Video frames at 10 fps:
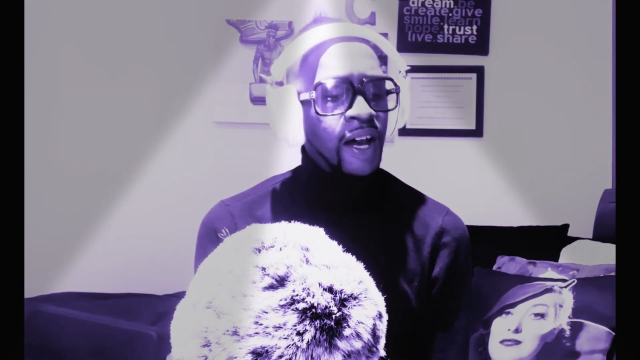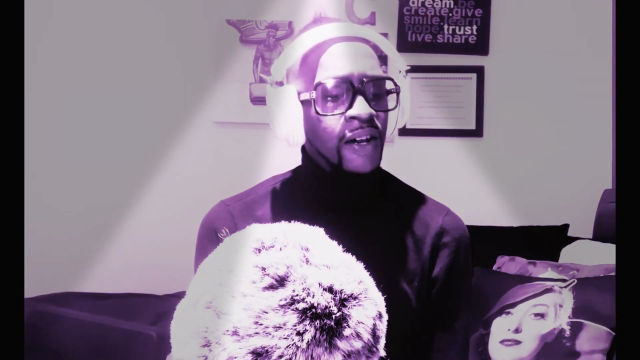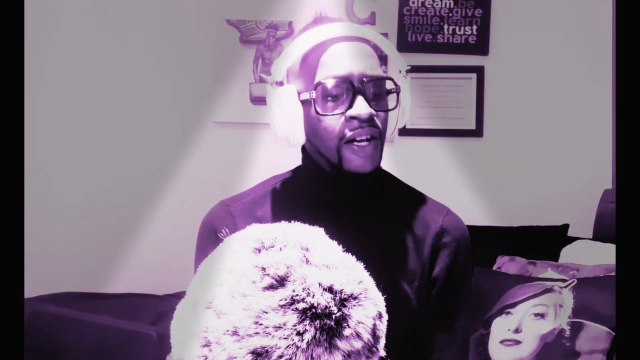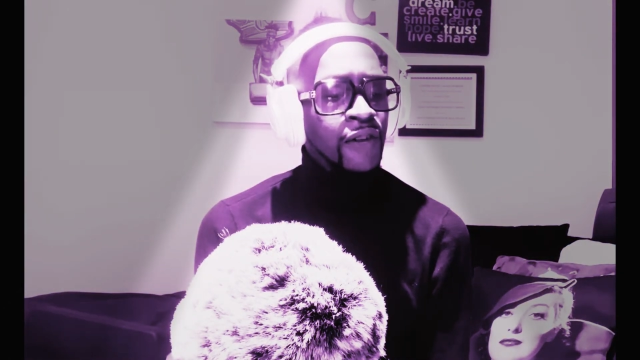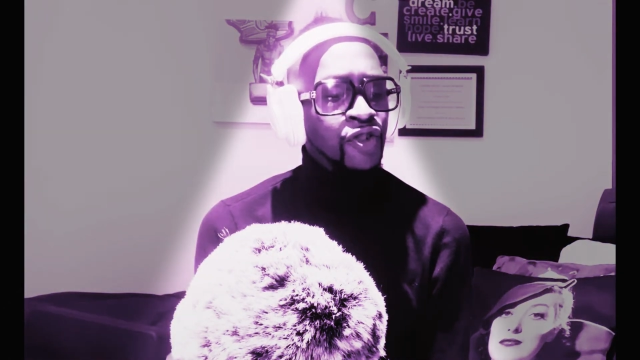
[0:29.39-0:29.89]

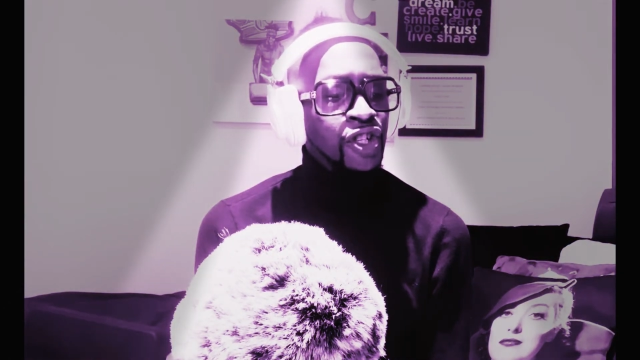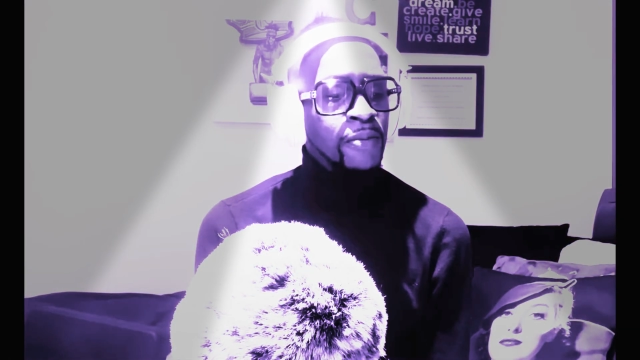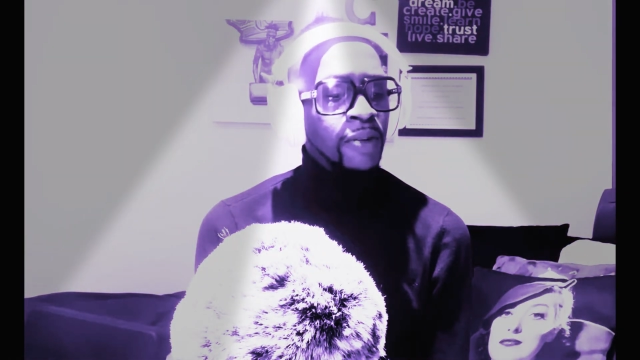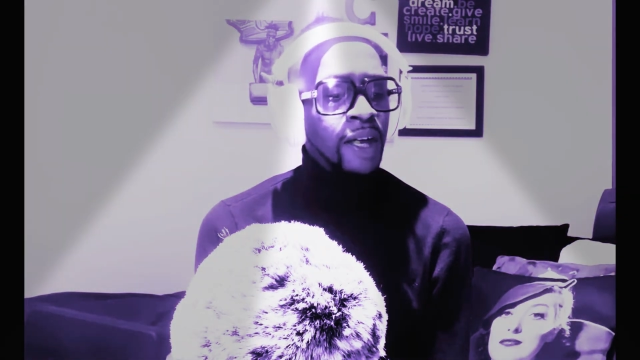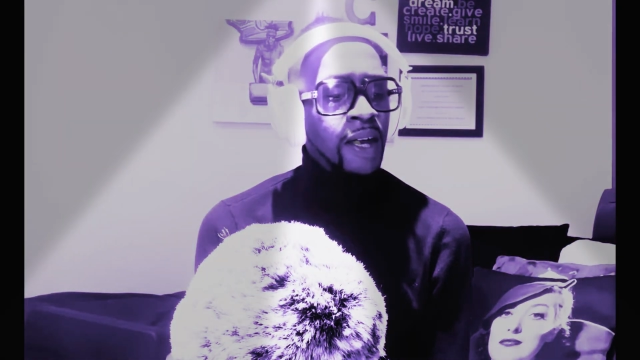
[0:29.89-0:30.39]
if she
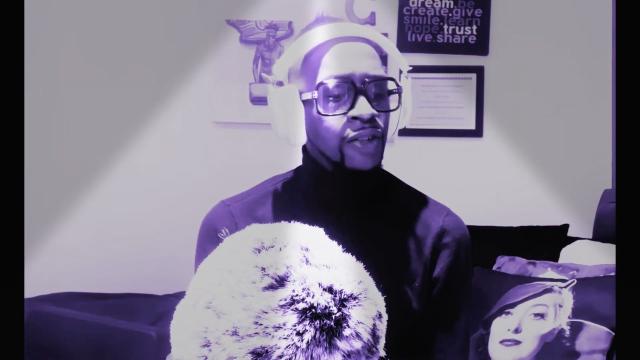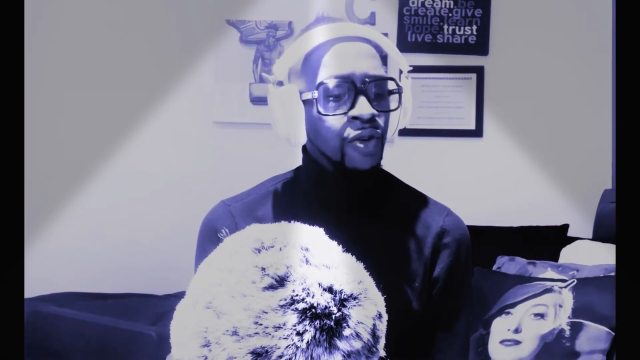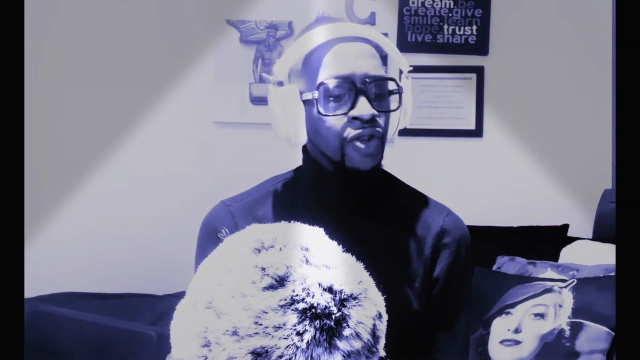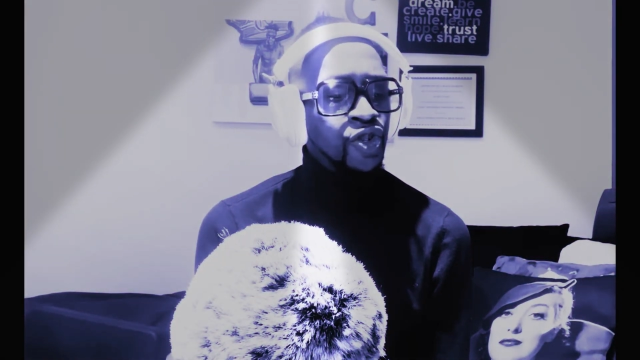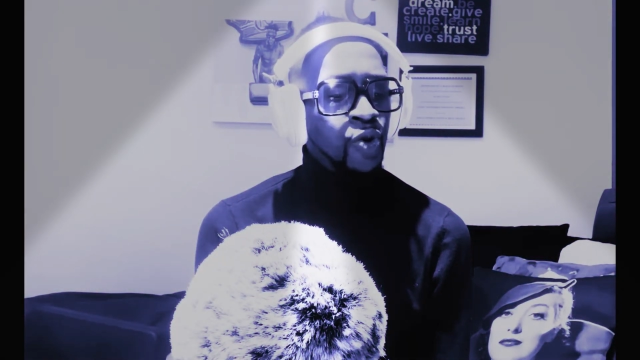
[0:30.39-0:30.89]
planned on
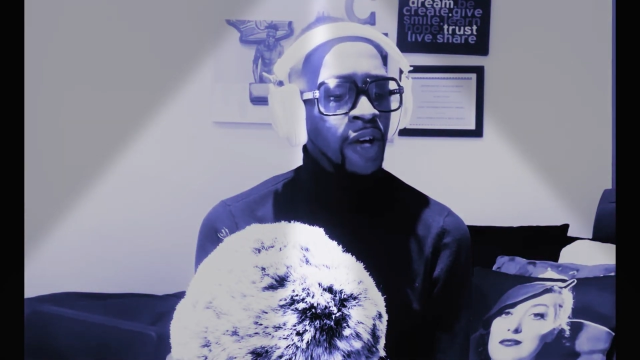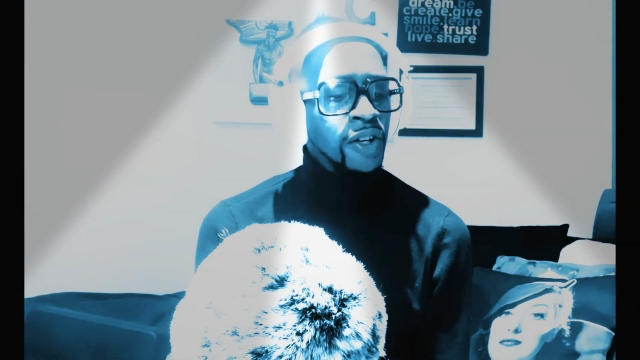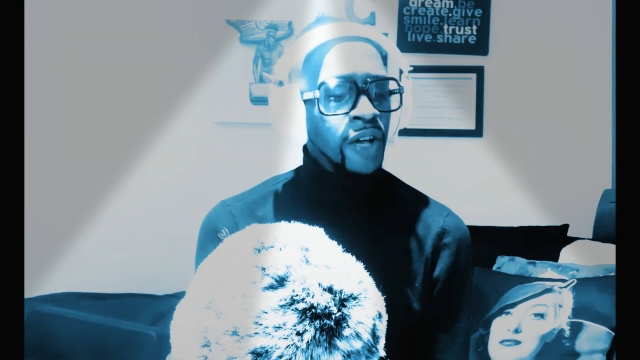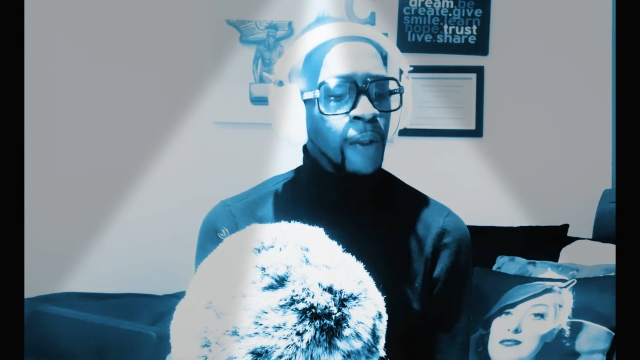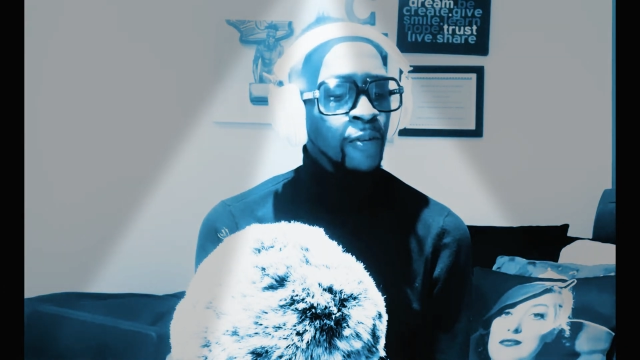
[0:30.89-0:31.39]
joining
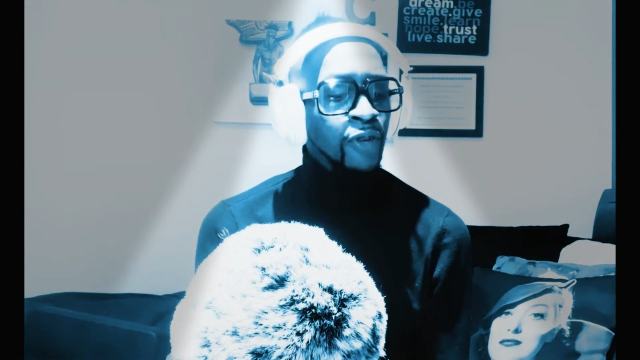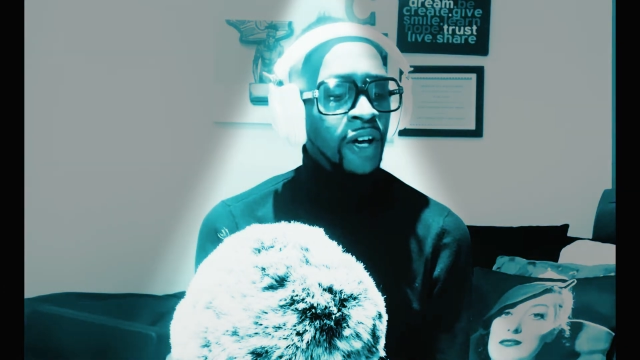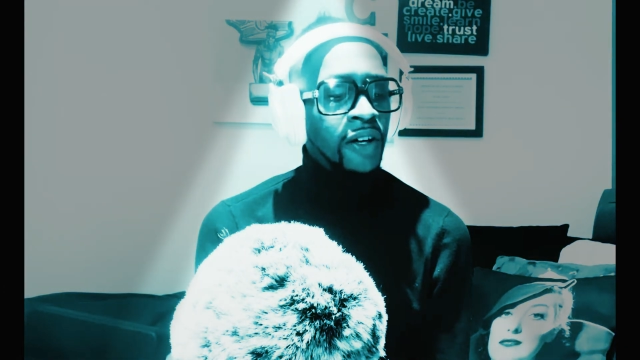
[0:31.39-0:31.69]
them for anything.